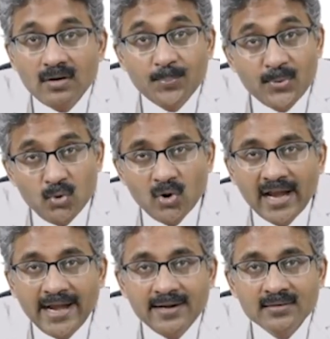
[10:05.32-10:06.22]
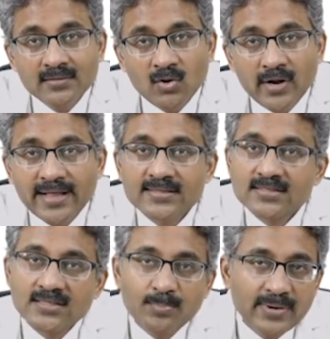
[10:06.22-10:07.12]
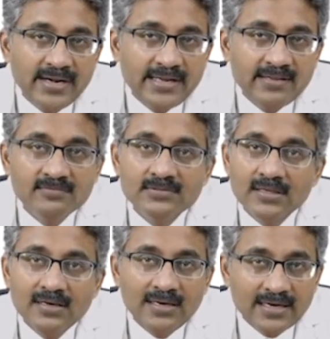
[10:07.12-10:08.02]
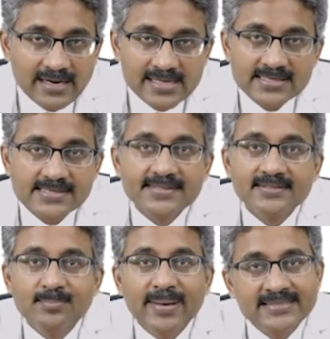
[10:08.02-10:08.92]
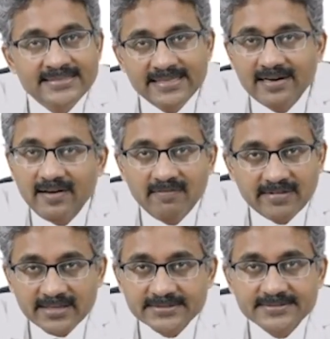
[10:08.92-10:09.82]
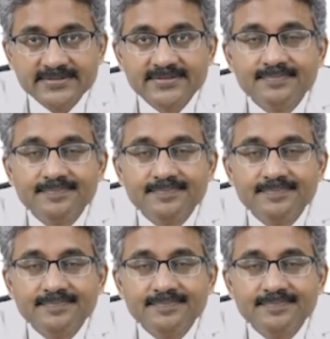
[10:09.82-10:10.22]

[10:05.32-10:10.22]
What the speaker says: Purulent, you get in suppurative lung diseases, bacterial infections.